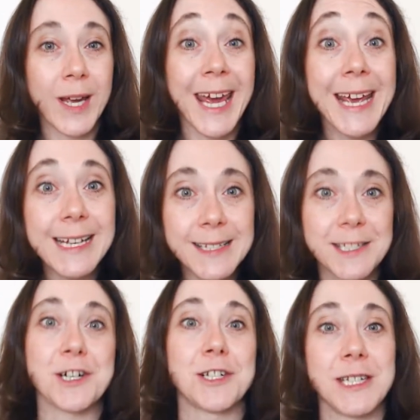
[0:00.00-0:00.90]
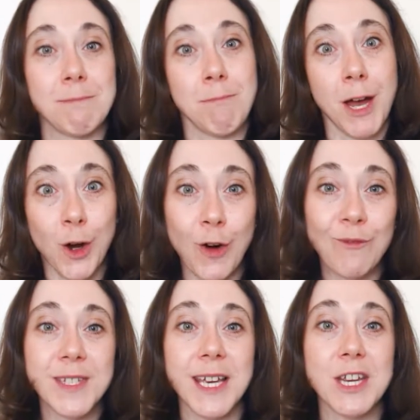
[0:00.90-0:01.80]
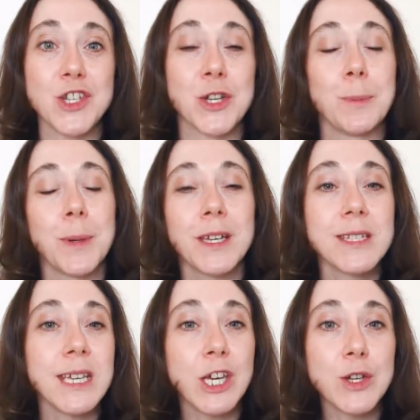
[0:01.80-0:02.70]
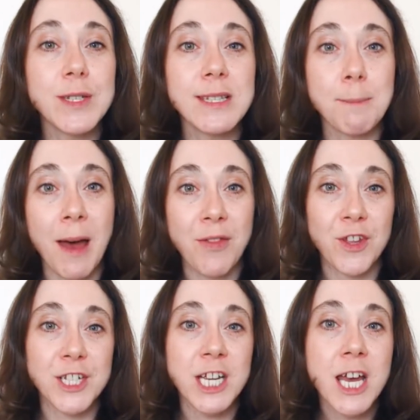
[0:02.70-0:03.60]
kickstarting my conversation, because he uses a method